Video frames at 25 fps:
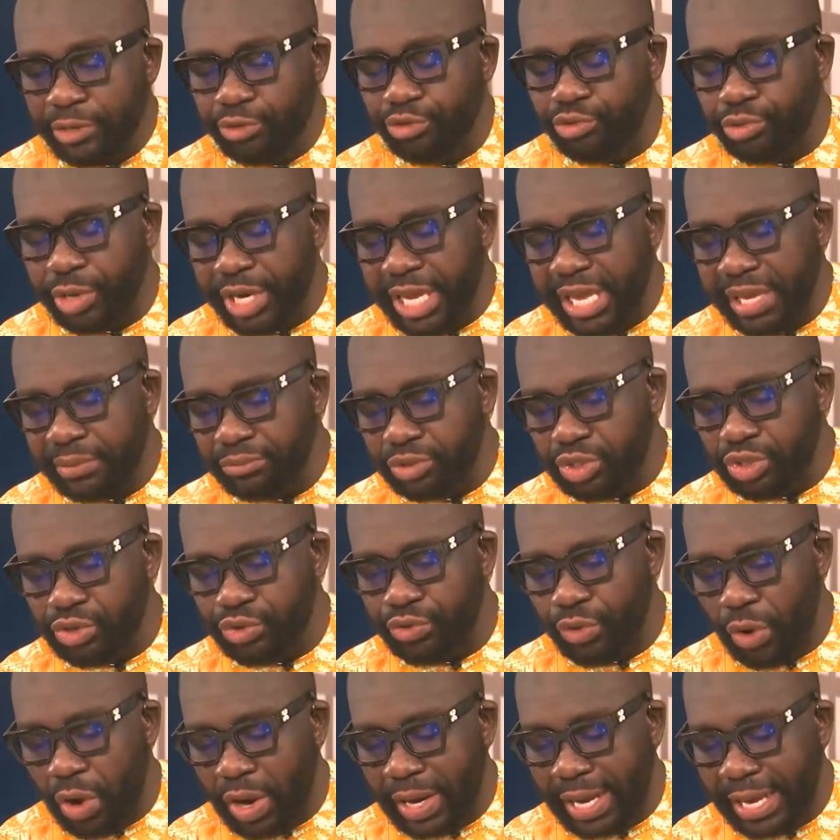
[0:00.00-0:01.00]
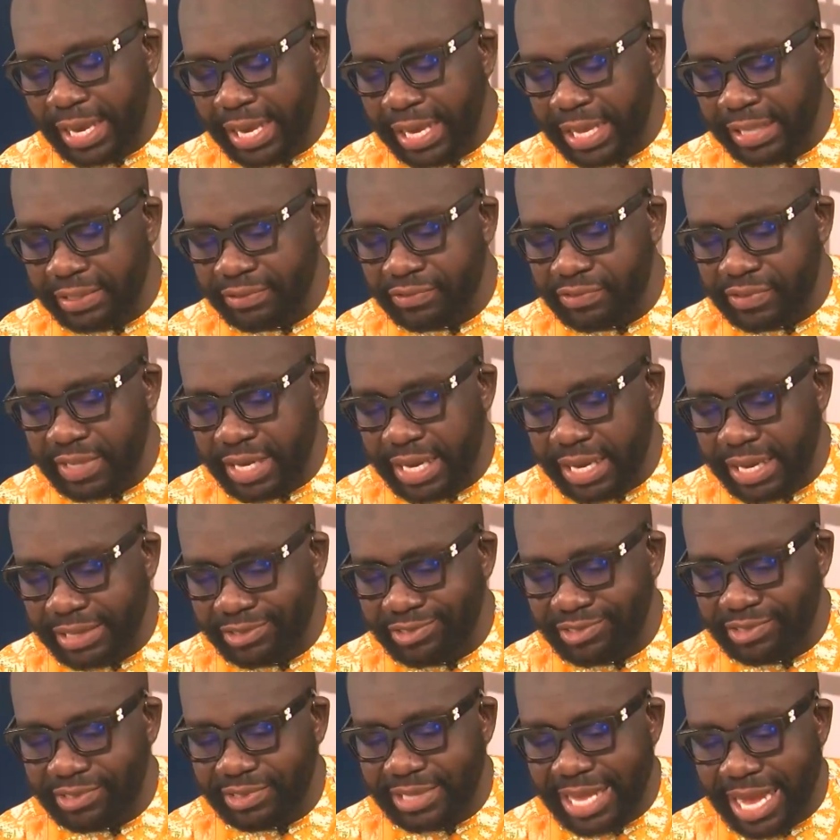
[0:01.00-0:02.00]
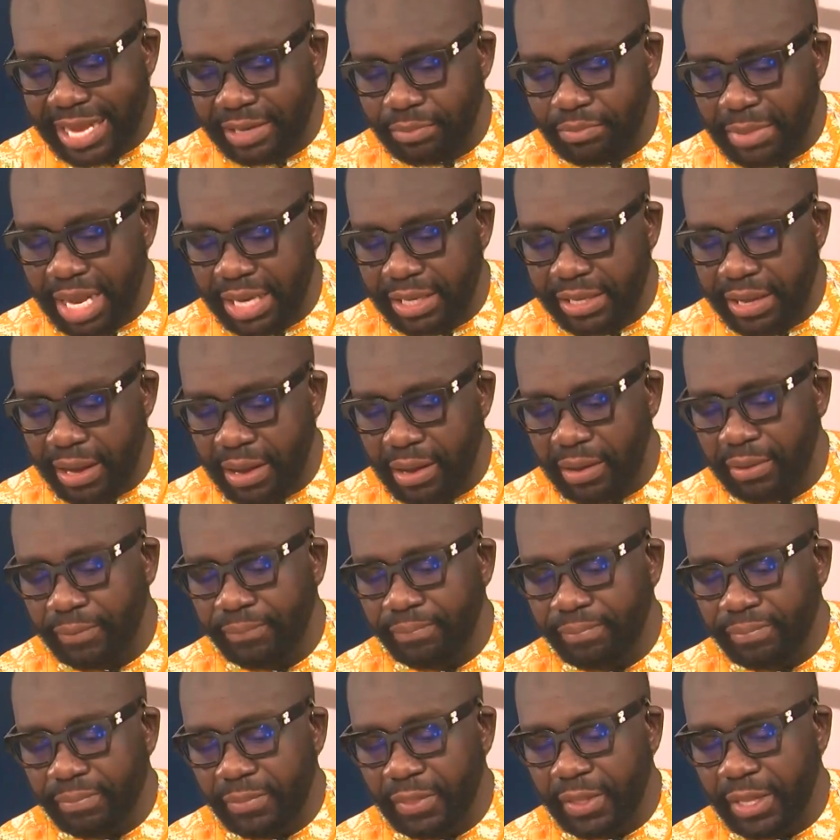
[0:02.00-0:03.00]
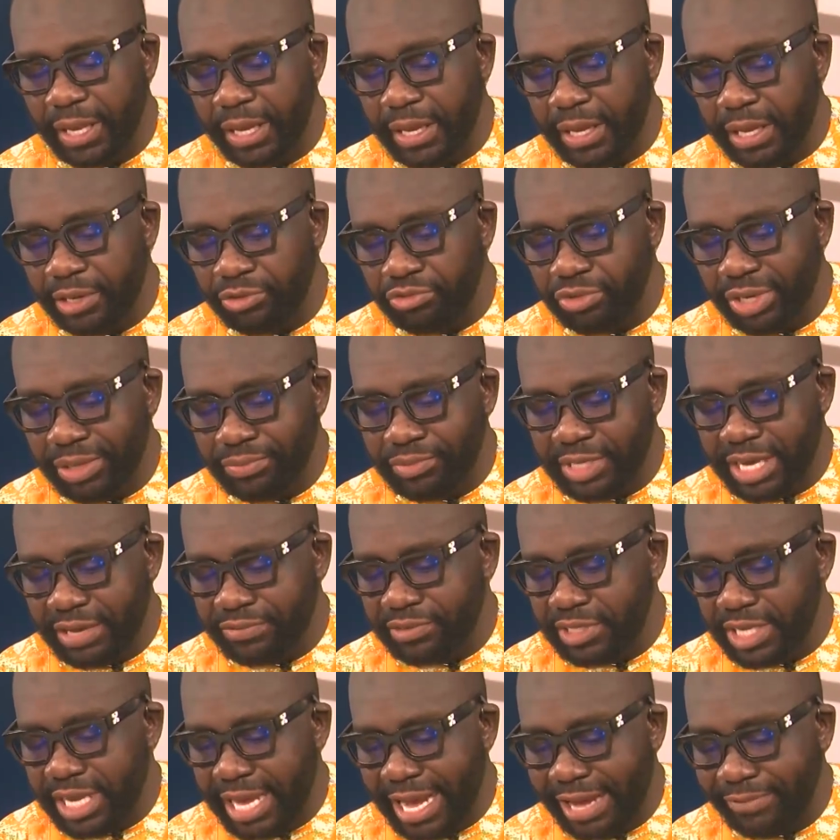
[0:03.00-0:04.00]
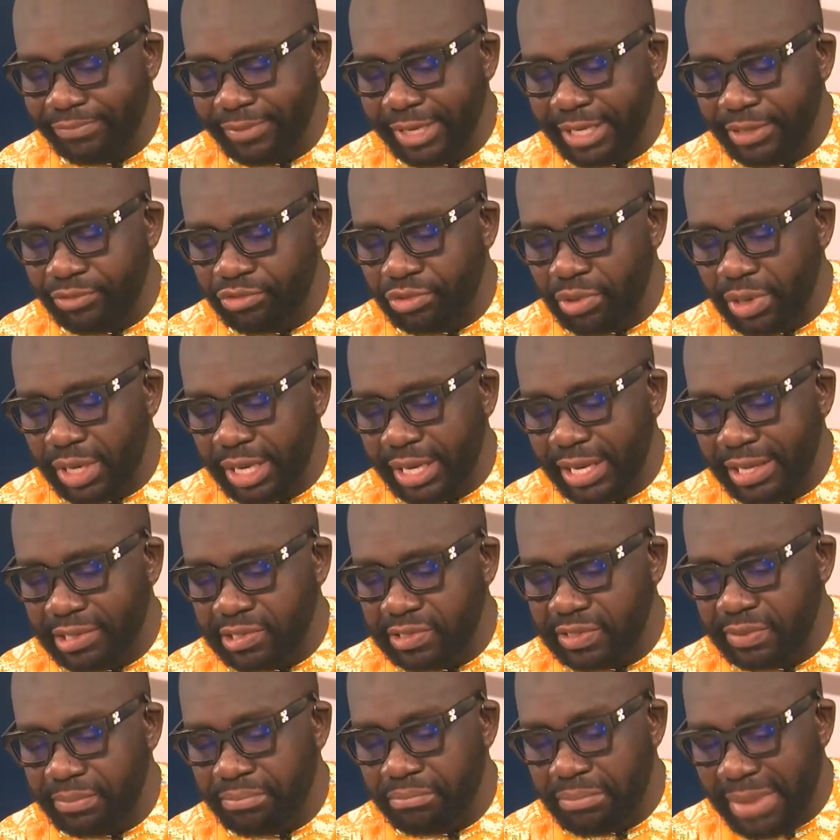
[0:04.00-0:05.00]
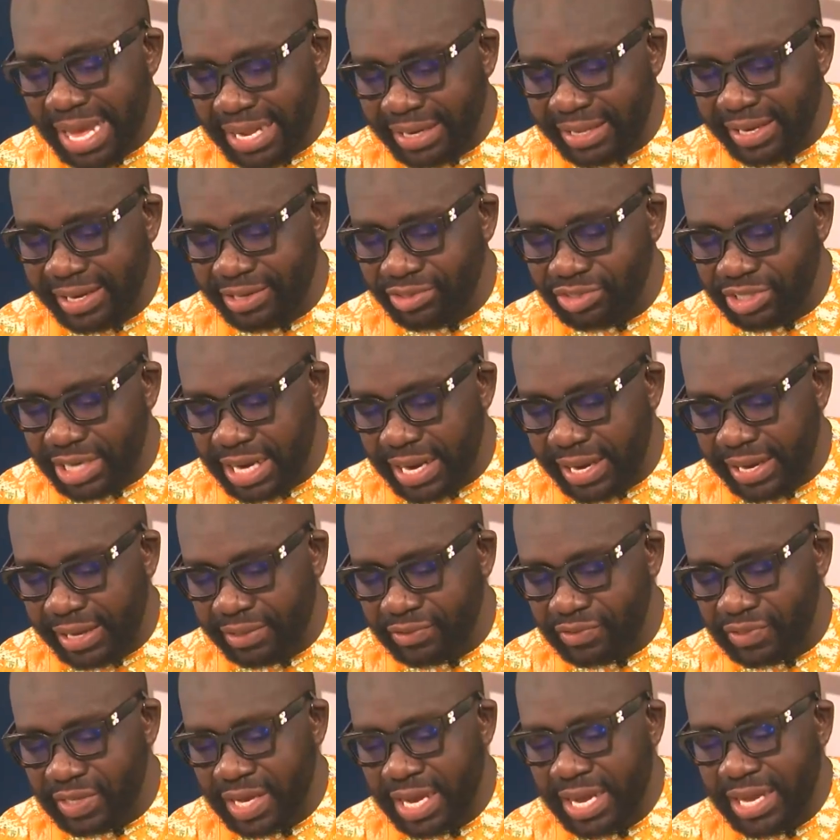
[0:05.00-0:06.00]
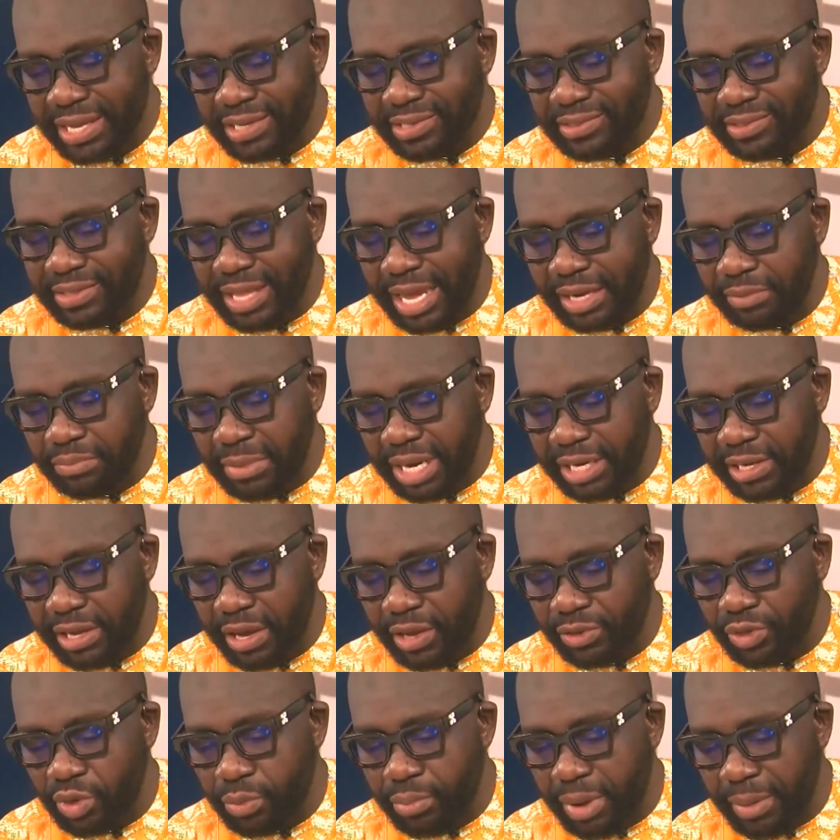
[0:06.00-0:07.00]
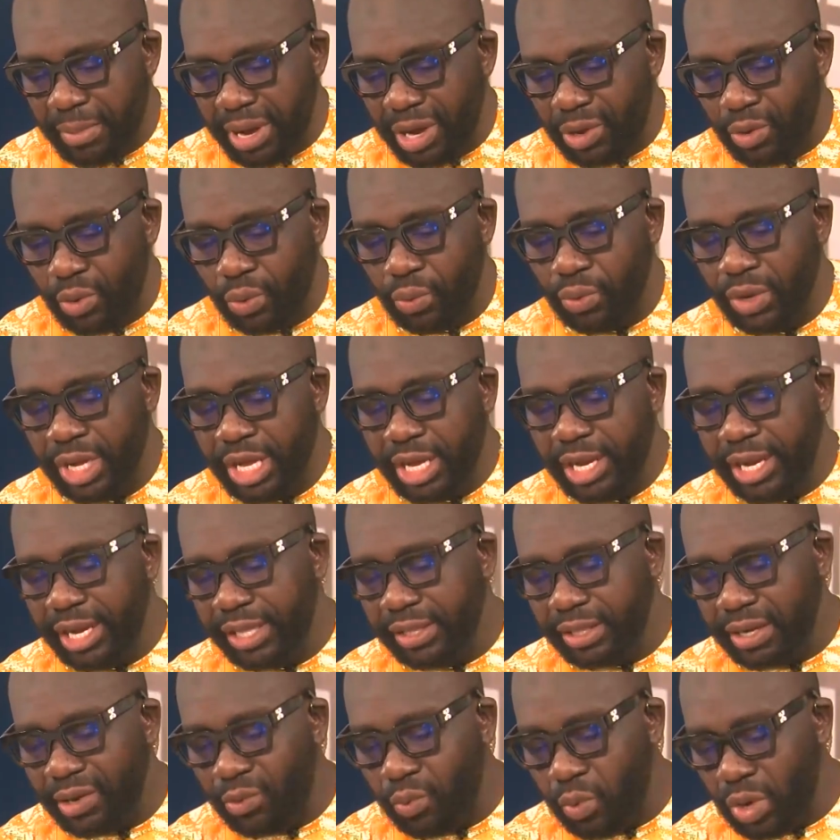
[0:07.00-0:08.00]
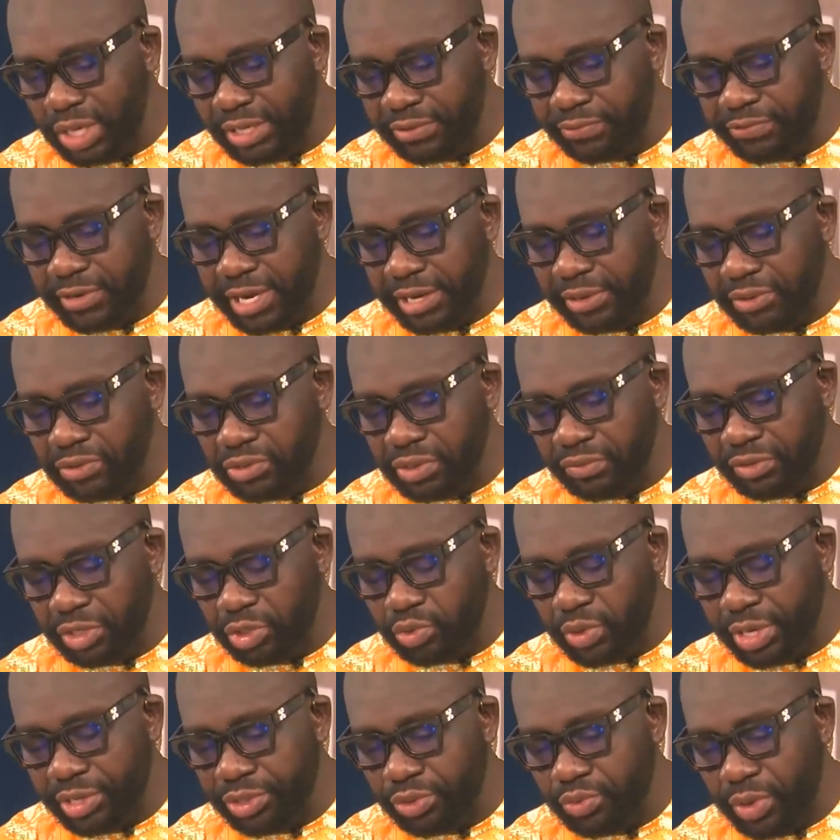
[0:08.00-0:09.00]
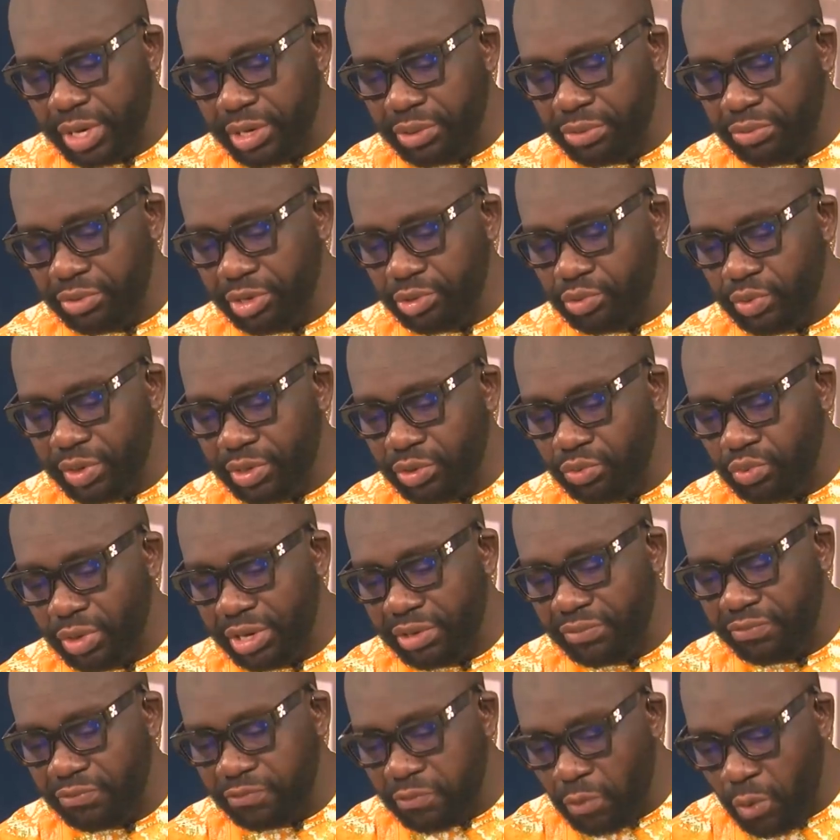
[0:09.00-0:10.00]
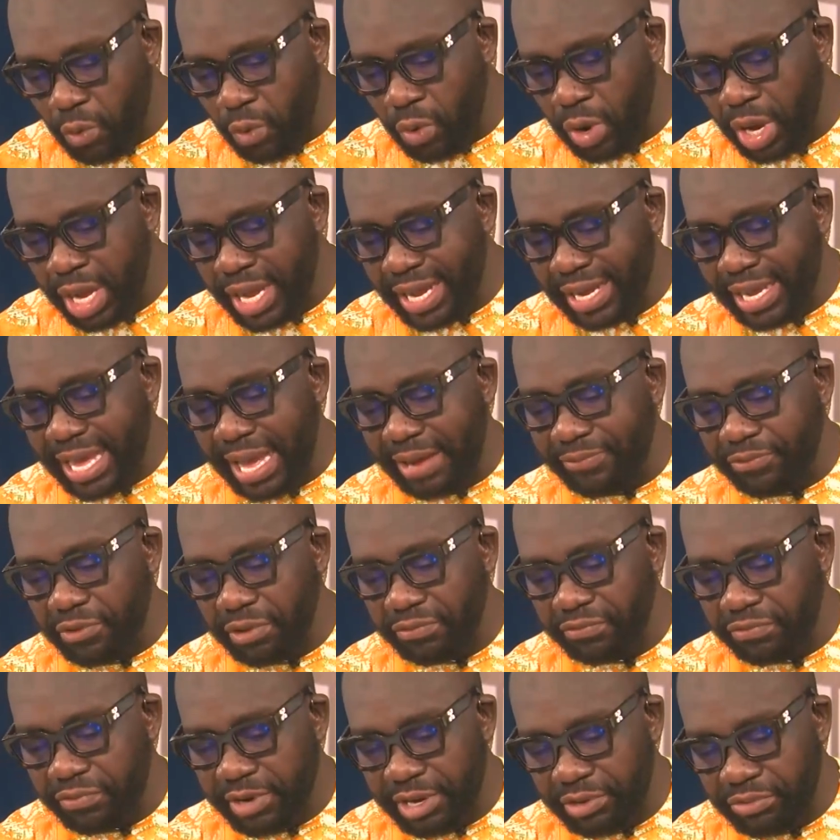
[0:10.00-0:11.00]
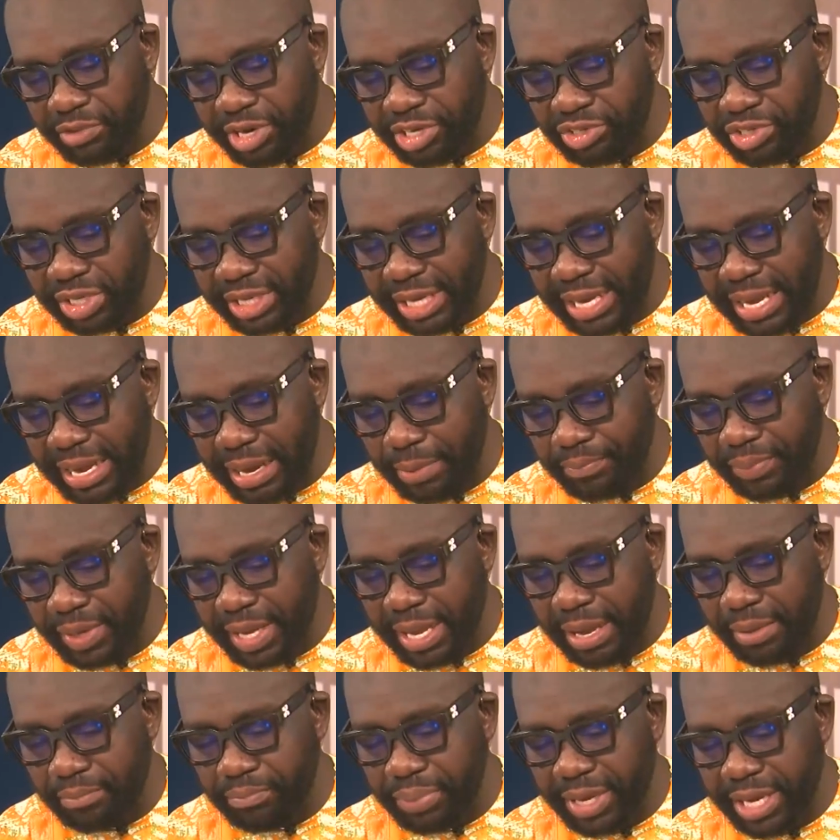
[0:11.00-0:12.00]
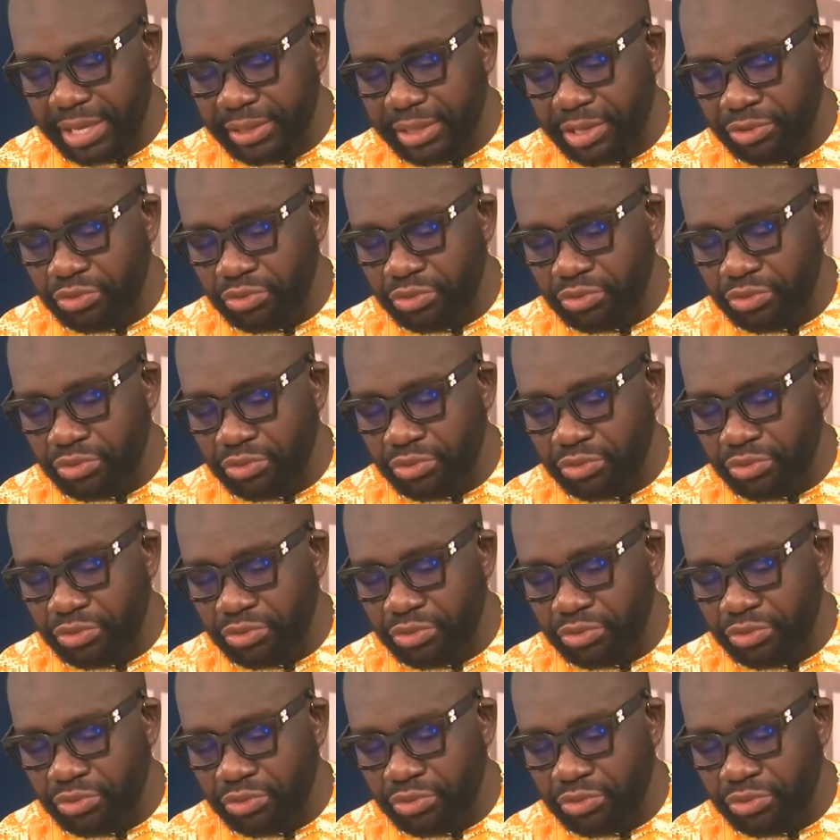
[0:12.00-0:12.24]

Dreams drawn against uh, Stade uh, Dreams FC have been drawn against Malian Giants, Stade Malien de Bamako, in the quarterfinals of the 2023-2024 CAF Confederation Cup campaign.